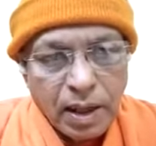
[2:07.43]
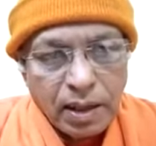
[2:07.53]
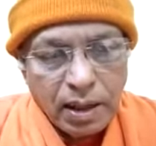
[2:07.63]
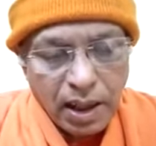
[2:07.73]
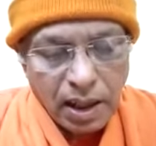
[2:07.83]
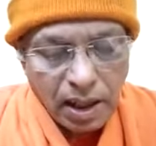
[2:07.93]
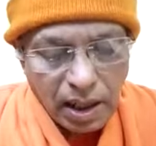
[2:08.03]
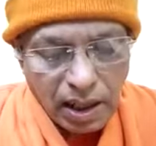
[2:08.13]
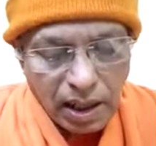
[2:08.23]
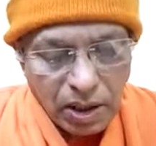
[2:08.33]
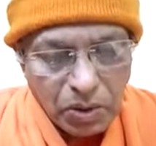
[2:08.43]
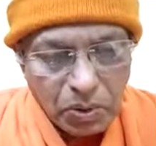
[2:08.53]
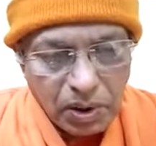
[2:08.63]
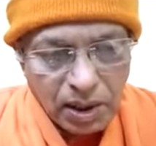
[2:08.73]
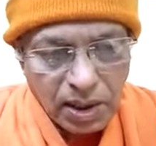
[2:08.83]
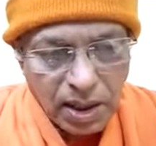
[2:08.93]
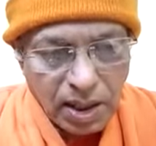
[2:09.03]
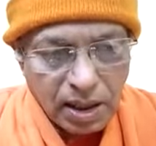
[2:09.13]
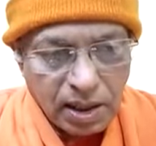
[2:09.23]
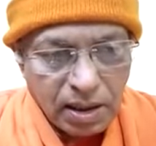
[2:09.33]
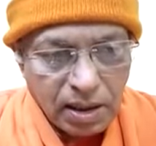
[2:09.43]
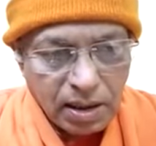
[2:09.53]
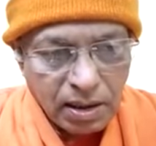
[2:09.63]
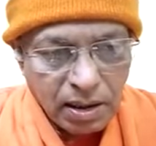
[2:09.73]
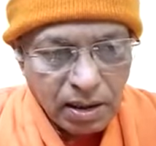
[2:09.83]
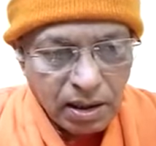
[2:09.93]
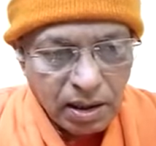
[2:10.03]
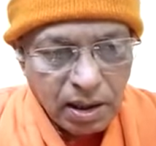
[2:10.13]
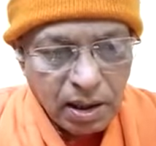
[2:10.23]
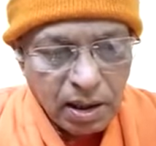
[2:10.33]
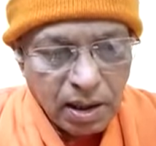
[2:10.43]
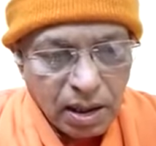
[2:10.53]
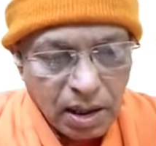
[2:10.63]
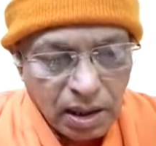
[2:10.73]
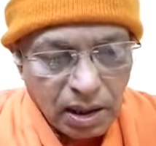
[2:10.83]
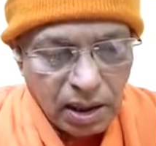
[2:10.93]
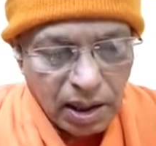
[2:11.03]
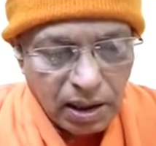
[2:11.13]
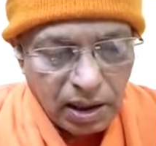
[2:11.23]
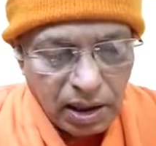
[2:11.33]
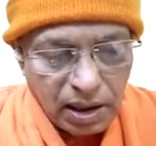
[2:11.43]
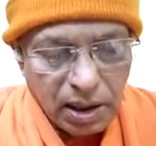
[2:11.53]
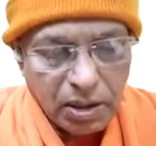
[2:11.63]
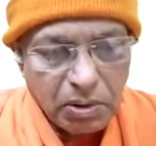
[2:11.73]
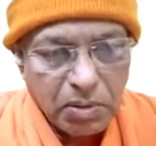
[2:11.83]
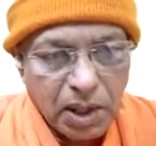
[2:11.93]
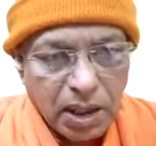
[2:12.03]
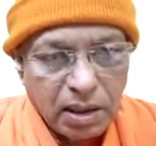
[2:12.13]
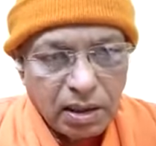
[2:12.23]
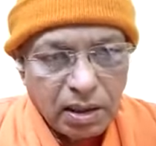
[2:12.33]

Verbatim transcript: They understood these tricks. The agitation of the mind,